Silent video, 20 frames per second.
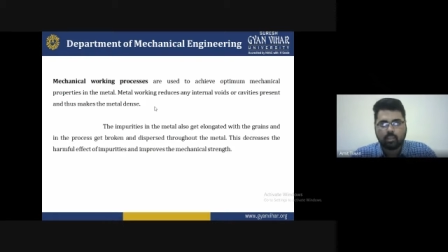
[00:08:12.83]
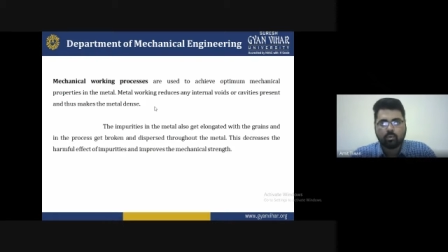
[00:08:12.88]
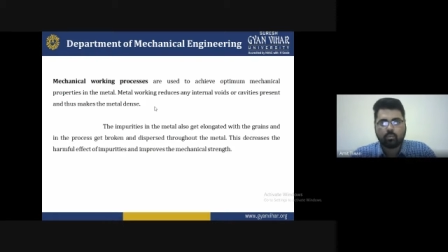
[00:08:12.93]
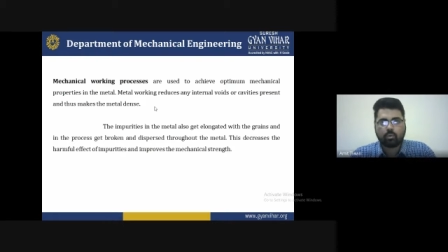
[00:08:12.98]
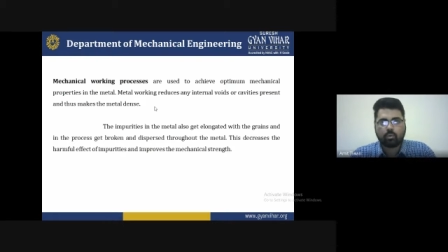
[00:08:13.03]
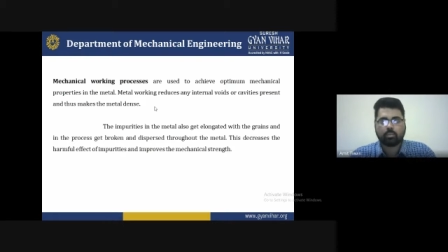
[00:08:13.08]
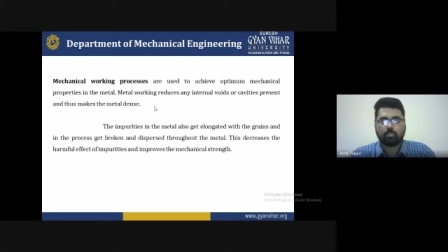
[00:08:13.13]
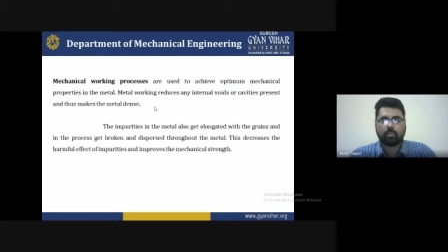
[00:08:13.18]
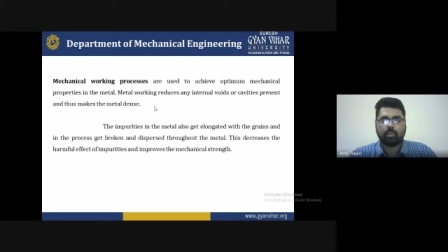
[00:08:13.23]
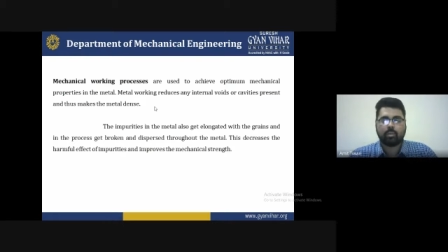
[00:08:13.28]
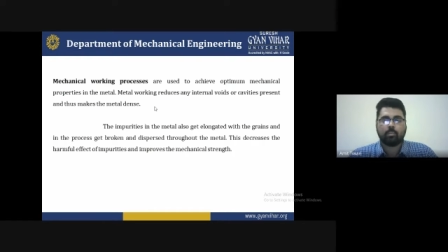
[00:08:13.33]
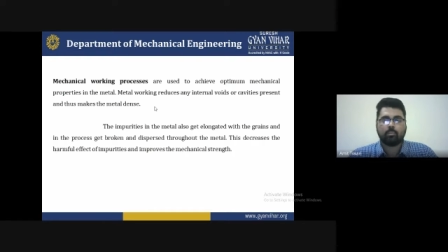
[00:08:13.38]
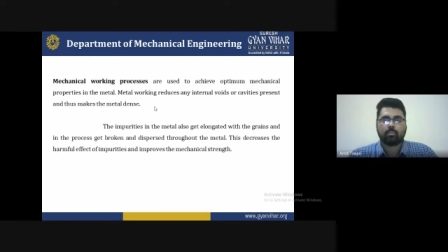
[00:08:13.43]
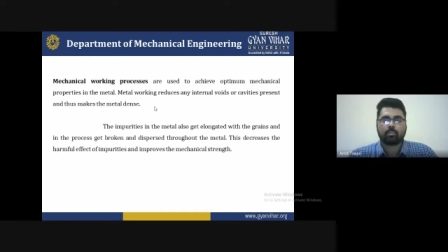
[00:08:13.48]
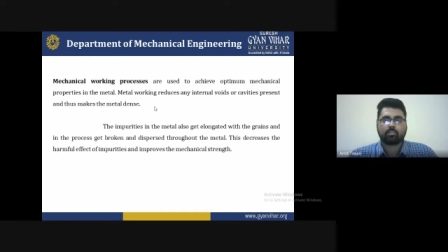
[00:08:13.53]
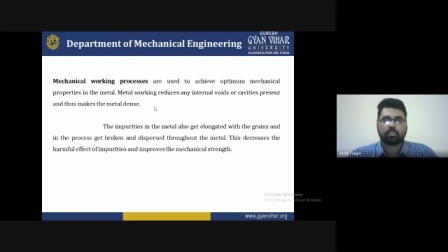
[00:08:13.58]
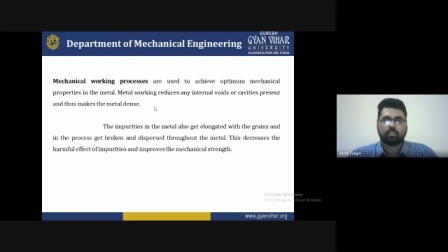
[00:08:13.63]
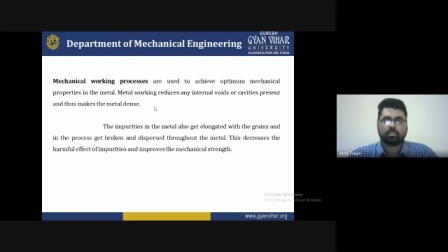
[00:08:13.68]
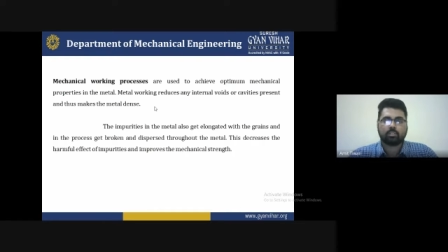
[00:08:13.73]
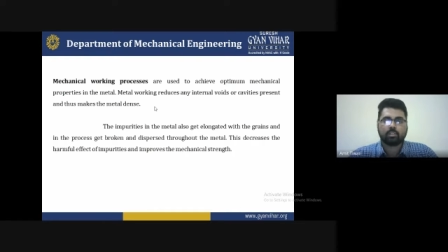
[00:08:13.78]
For the minimum
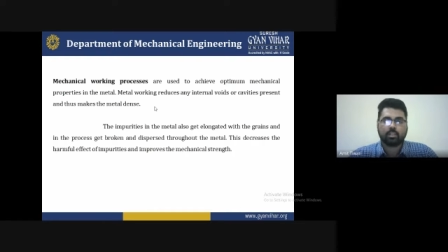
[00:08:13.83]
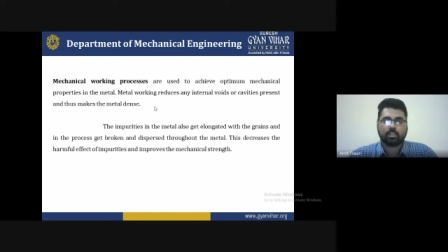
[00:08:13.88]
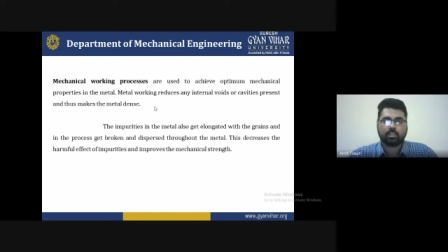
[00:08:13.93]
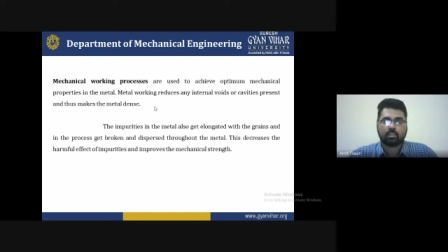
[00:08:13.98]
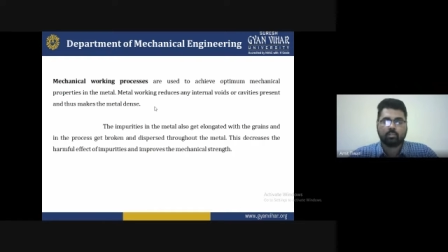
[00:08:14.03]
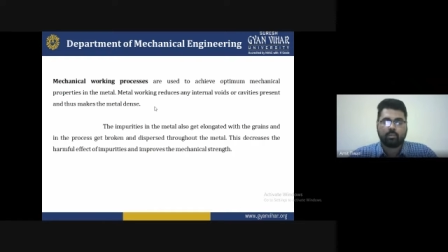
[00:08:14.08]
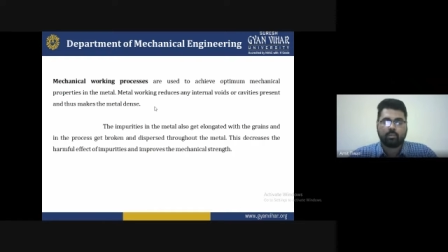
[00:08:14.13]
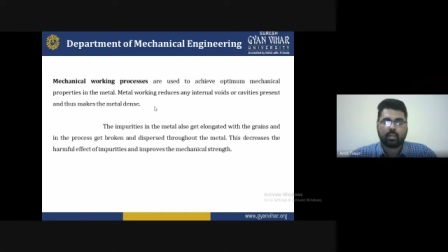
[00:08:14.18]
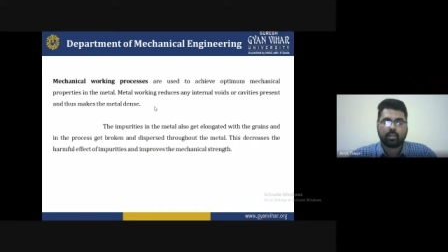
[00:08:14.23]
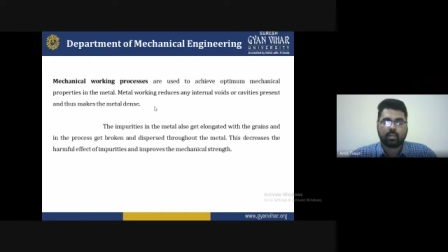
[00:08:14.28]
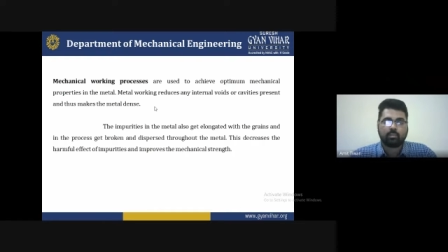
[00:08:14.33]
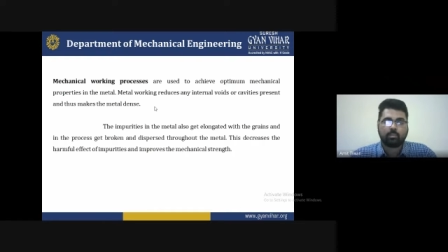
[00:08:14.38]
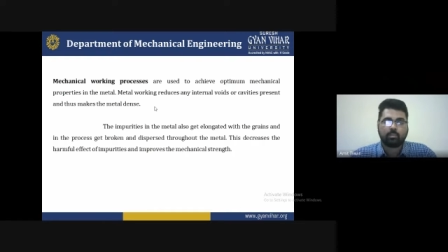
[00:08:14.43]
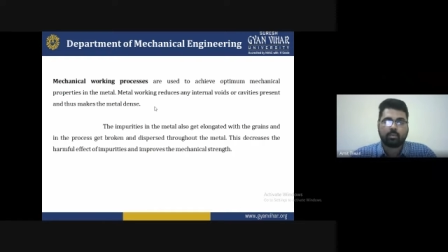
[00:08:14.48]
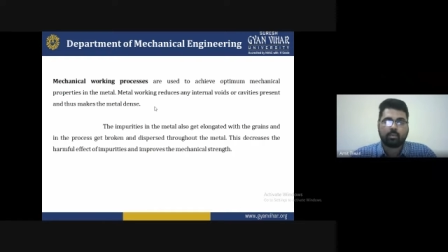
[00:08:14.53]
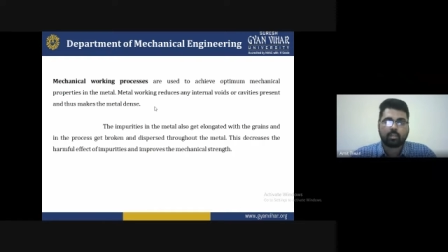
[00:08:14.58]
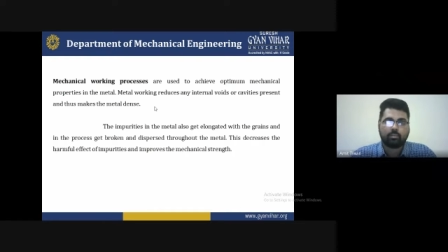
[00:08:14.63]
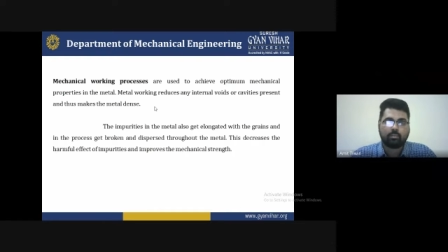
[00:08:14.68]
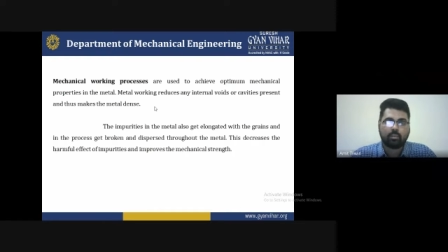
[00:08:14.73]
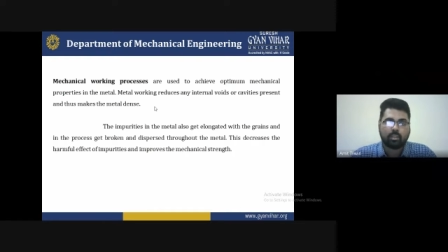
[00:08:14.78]
stresses where the
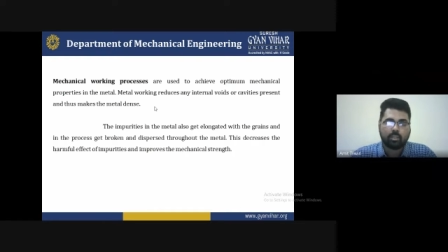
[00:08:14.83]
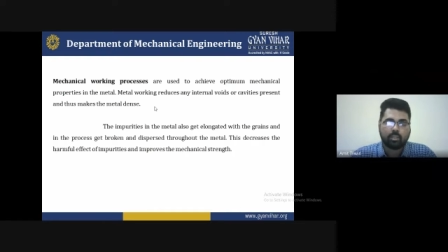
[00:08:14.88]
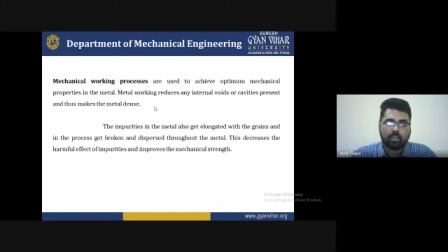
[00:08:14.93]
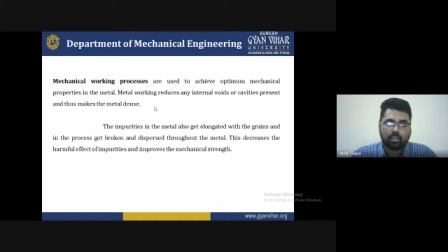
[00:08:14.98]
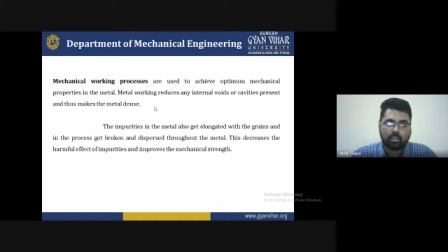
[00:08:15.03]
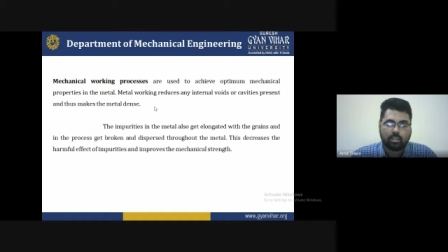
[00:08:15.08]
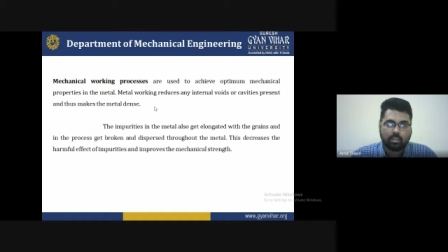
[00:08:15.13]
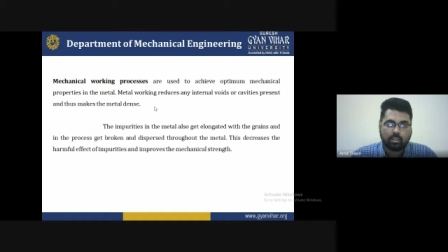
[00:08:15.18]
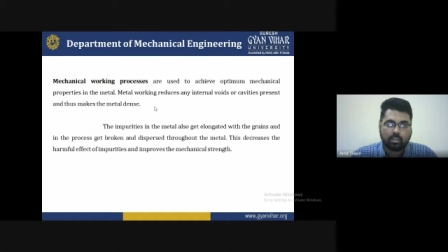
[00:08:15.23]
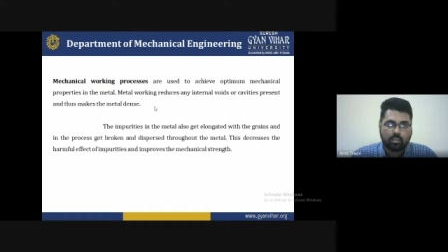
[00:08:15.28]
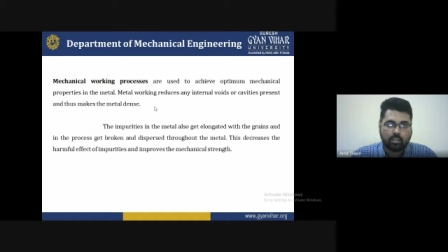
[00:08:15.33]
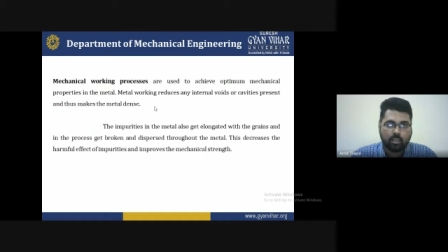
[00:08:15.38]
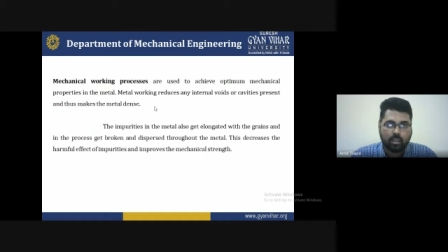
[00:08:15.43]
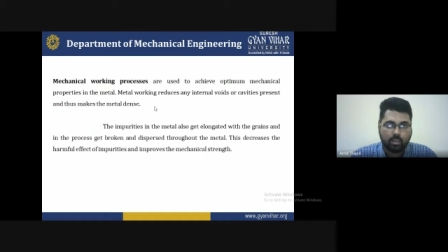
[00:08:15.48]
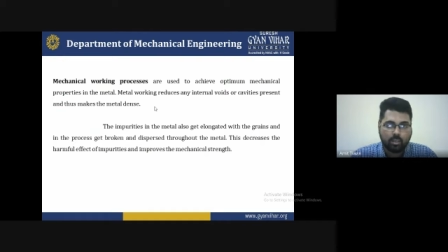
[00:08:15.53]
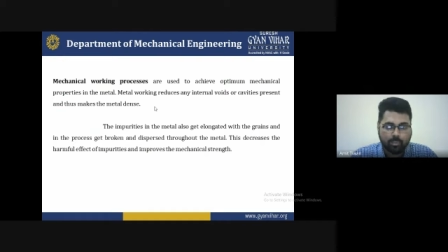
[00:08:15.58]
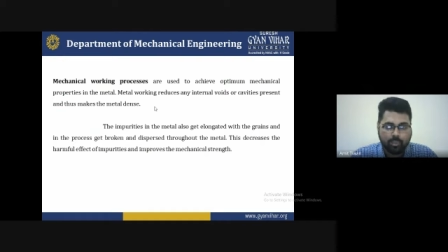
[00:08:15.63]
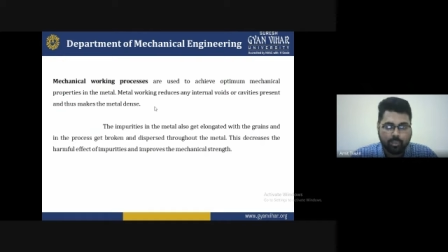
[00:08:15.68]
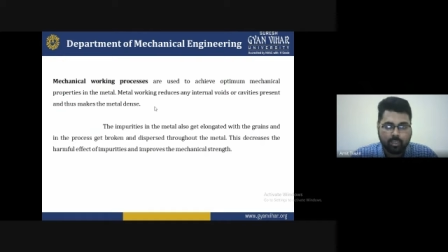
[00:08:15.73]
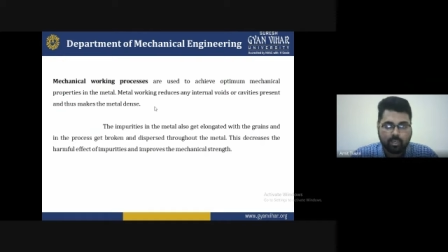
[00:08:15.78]
metal will are
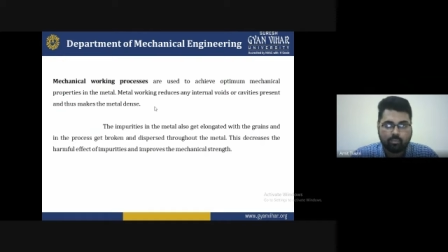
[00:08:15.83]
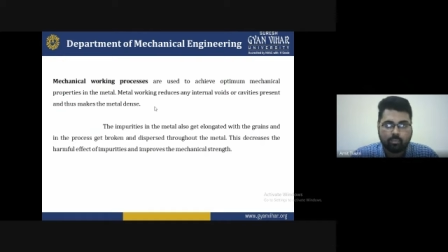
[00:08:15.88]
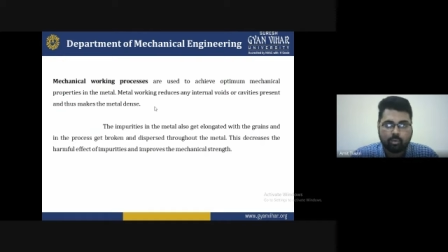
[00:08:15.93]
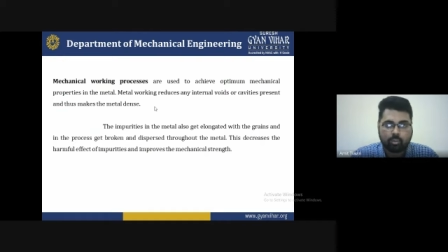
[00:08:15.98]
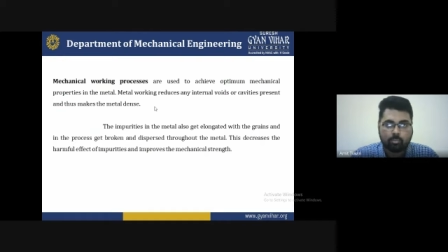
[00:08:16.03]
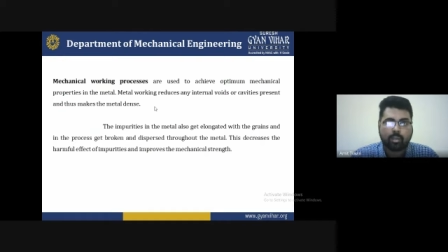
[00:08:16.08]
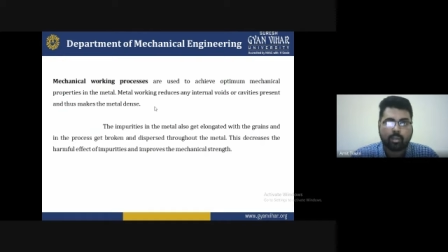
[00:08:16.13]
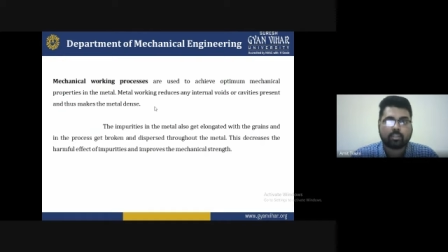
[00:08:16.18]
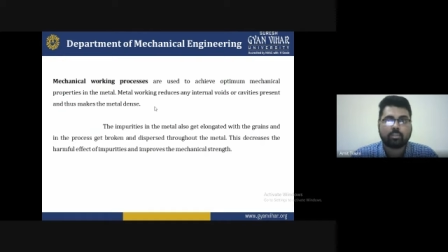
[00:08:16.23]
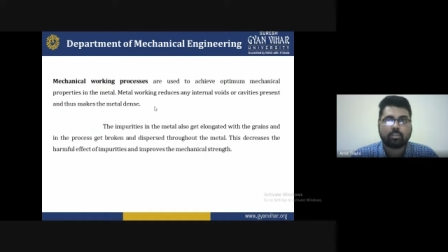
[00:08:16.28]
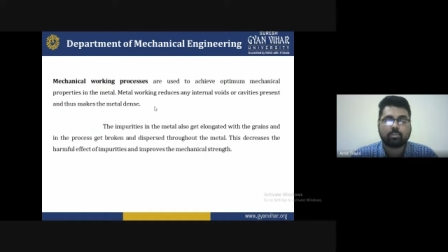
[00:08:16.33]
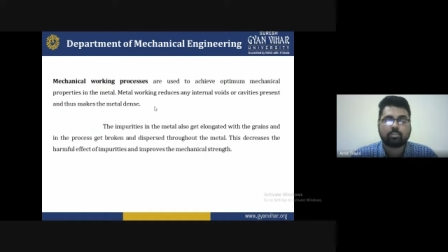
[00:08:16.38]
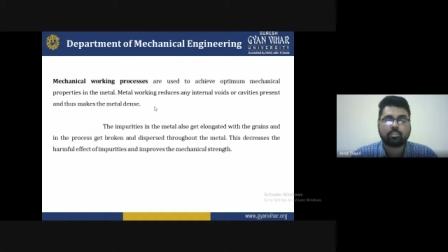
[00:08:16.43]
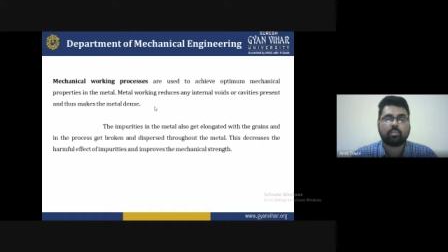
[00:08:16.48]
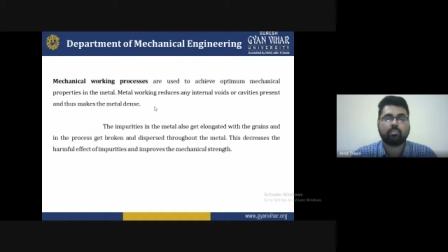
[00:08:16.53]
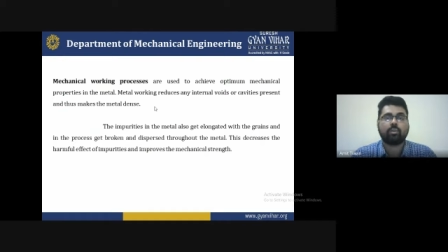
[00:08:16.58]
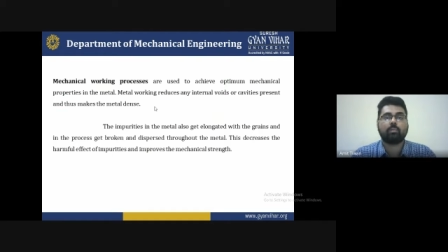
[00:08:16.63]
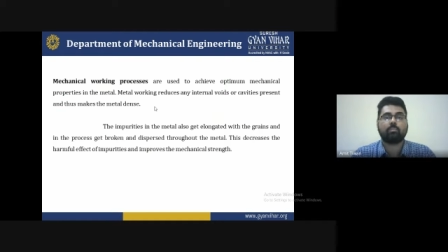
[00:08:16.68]
beer, and for the maximum stress where